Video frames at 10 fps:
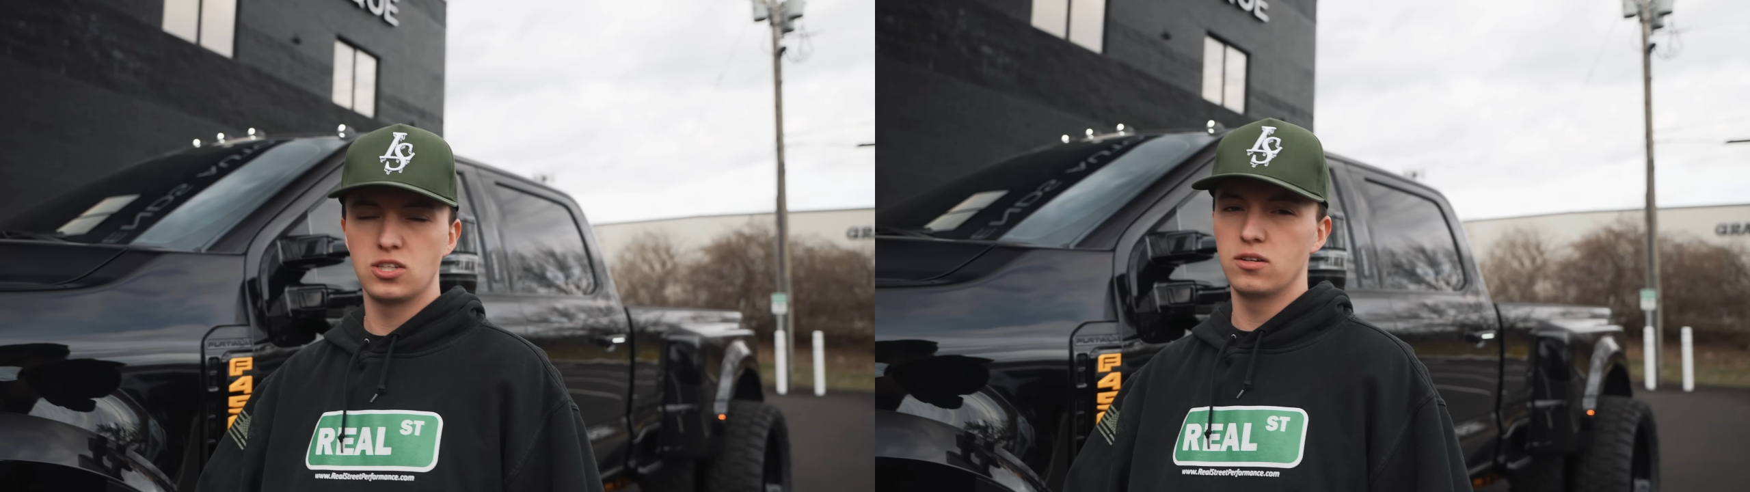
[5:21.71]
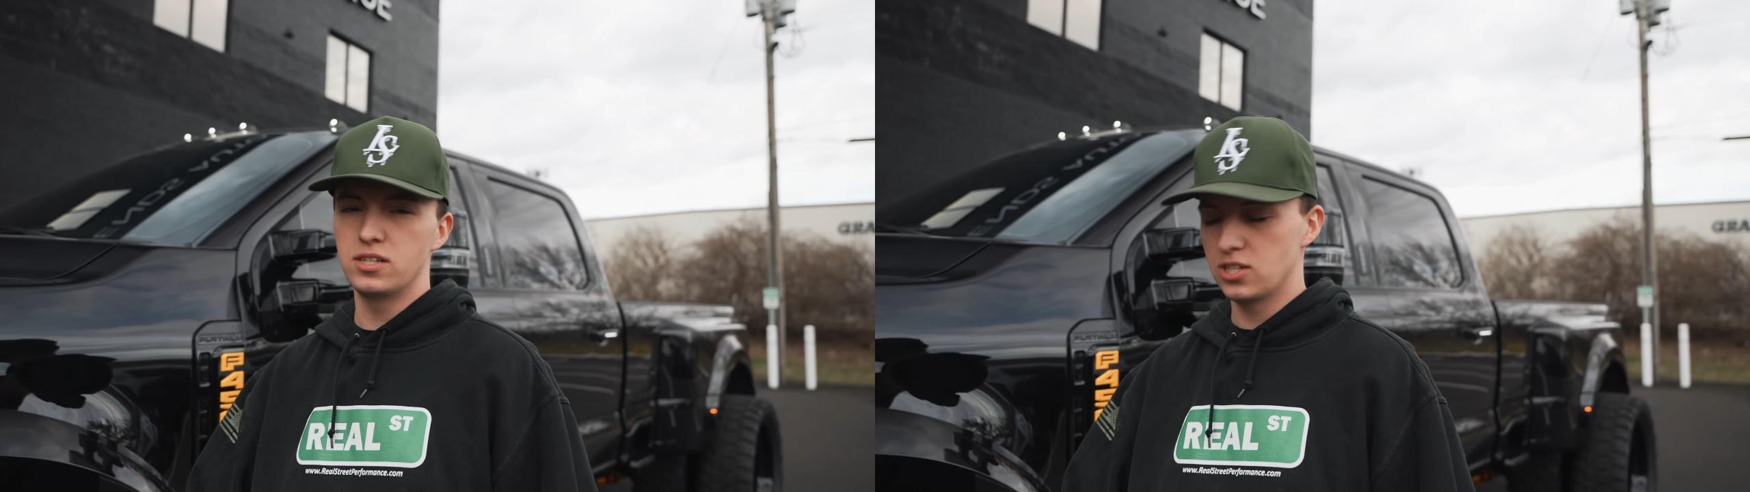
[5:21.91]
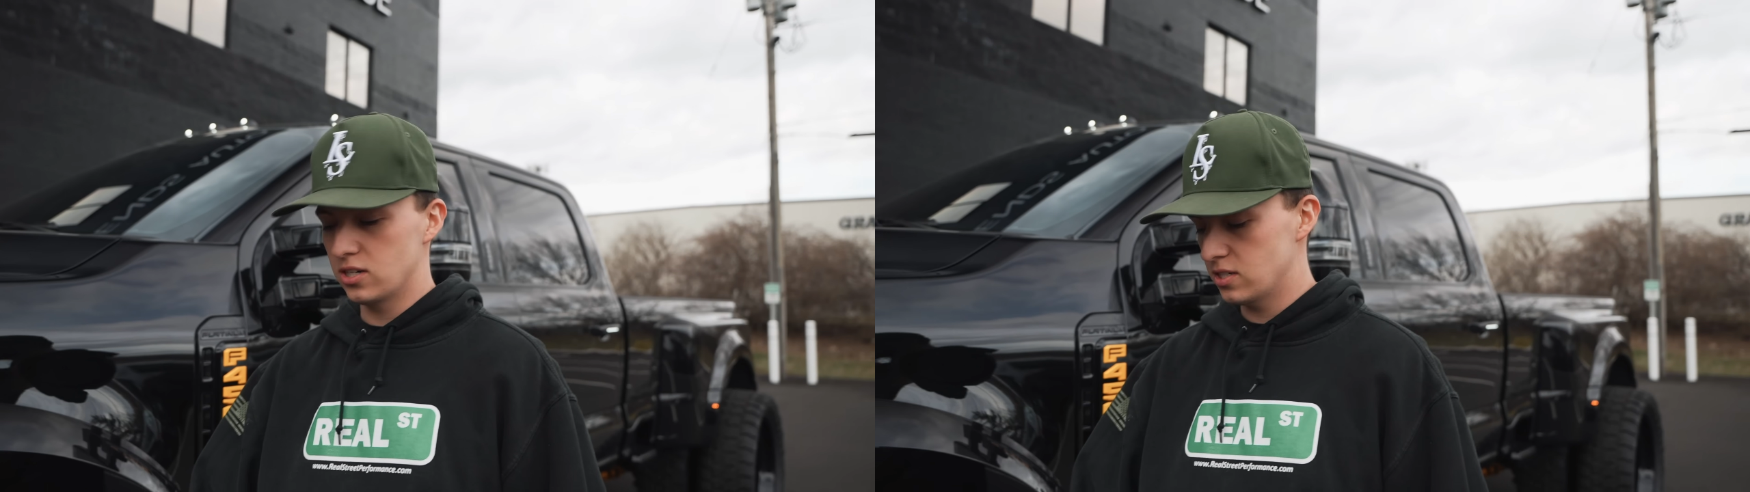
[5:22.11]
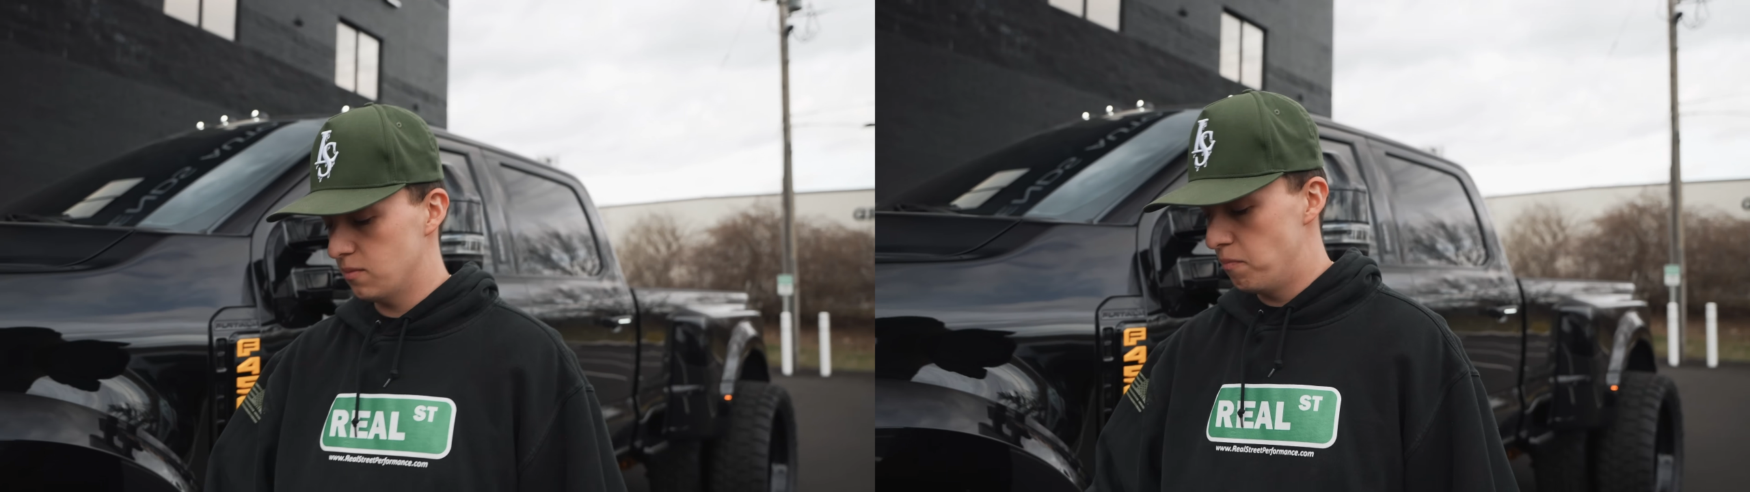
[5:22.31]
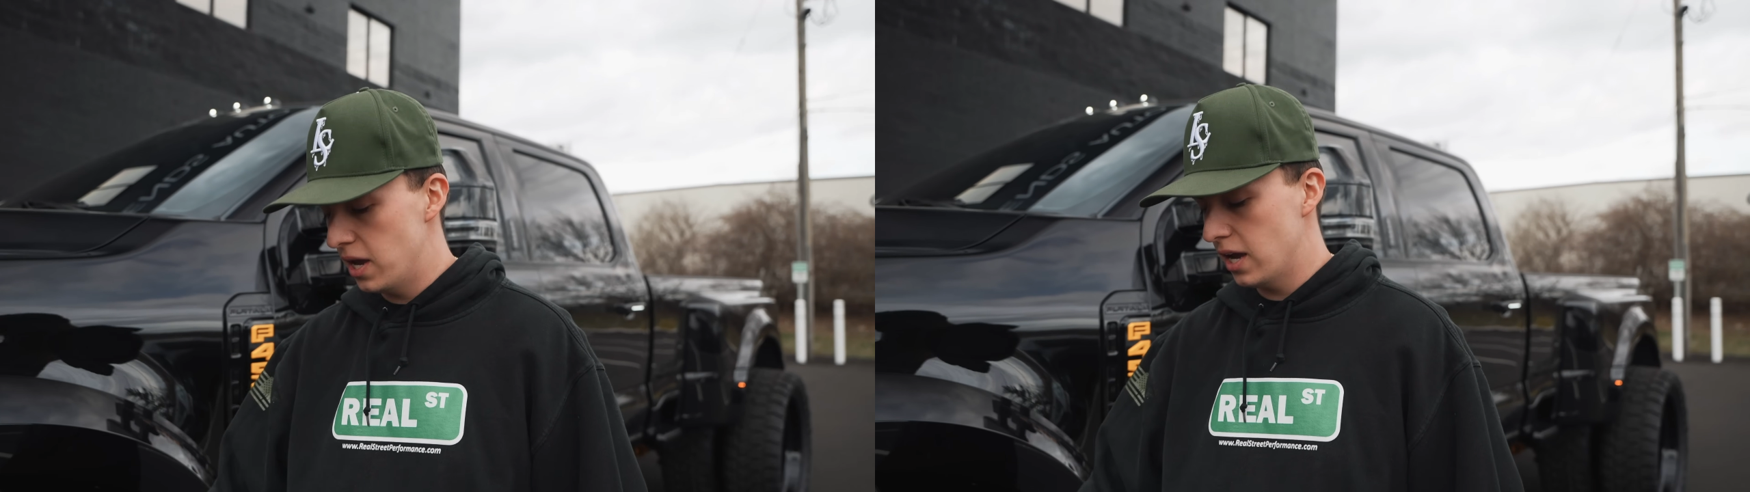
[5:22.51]
So these are
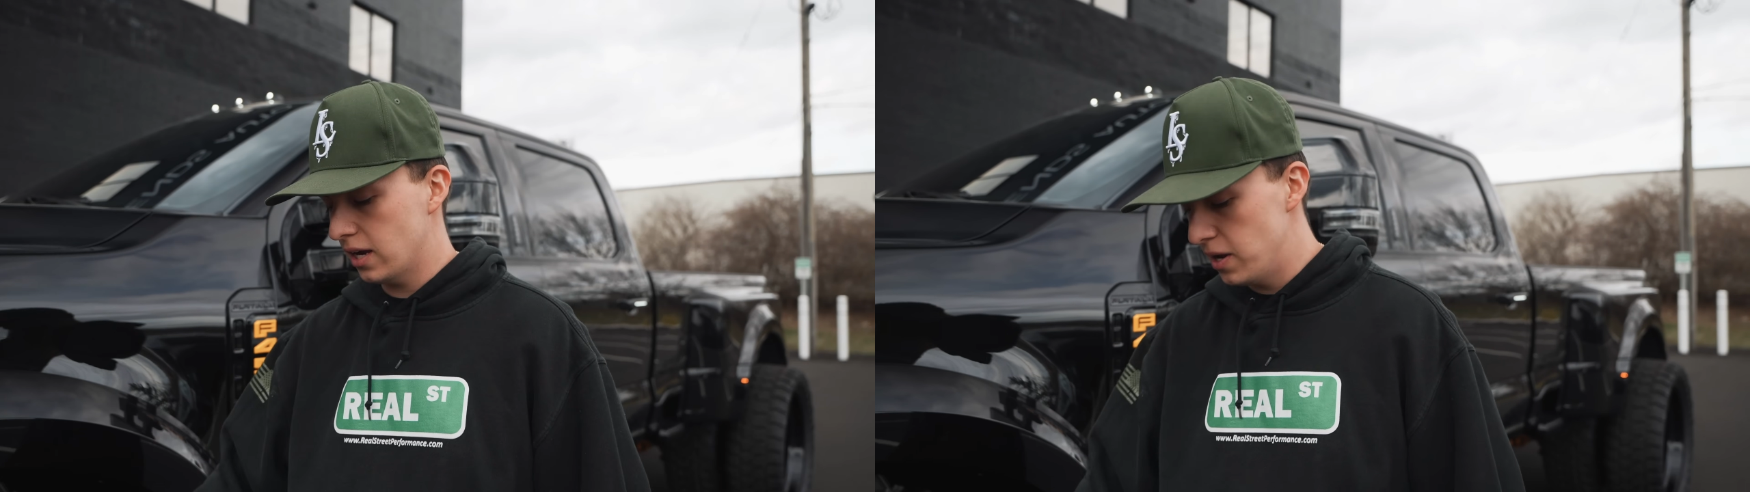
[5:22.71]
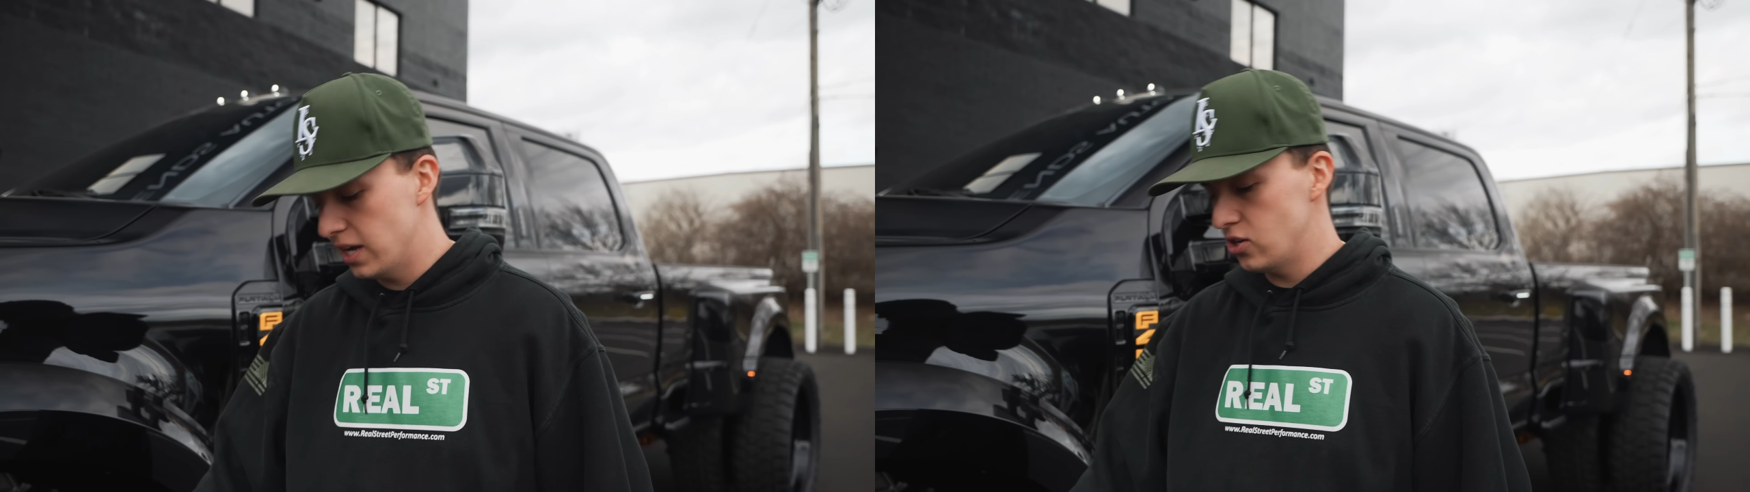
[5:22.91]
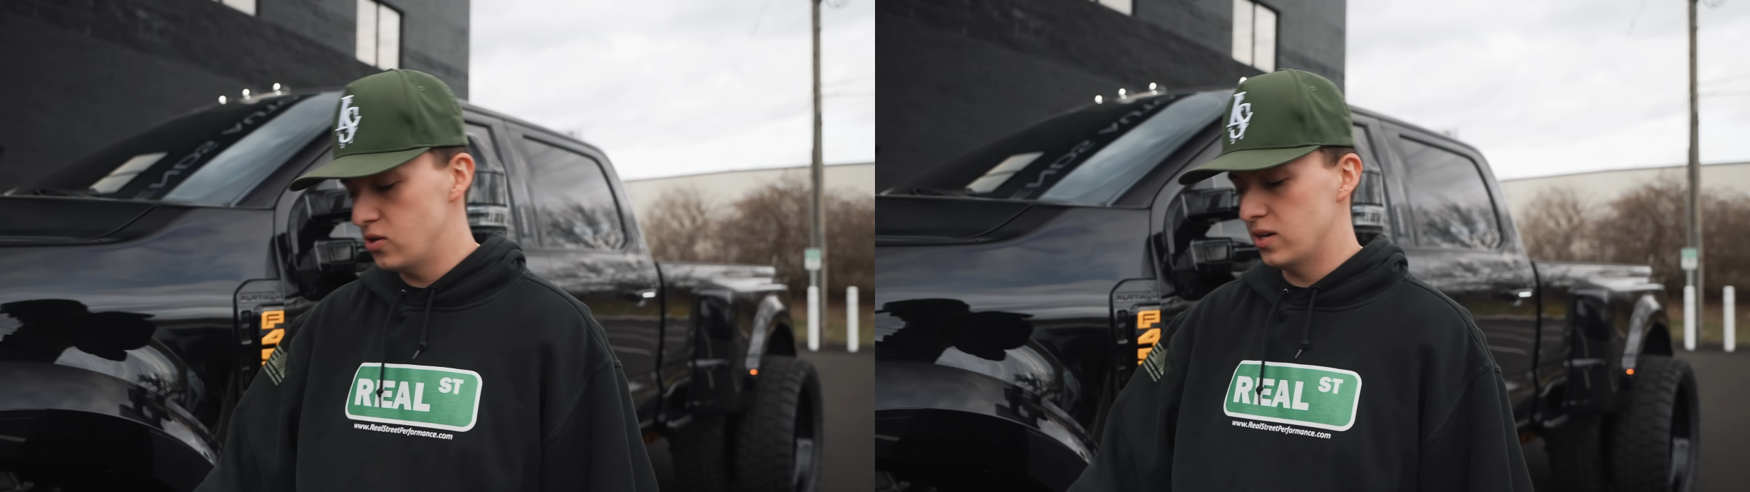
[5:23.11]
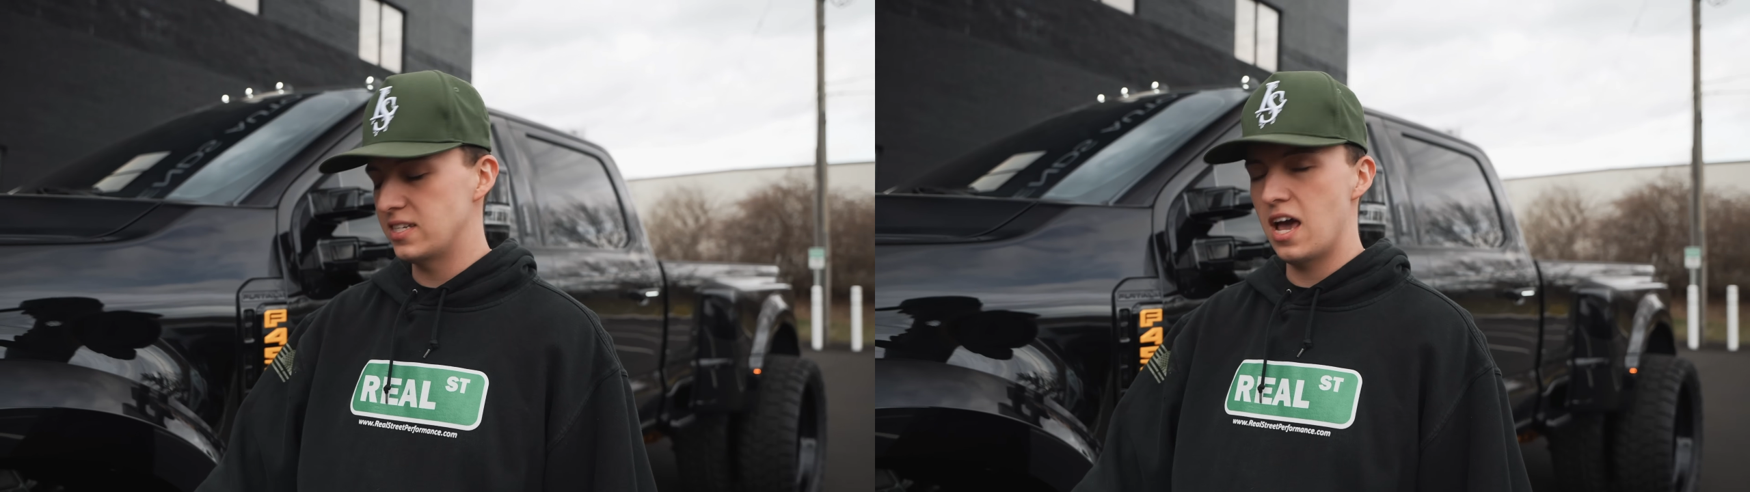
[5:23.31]
some big units,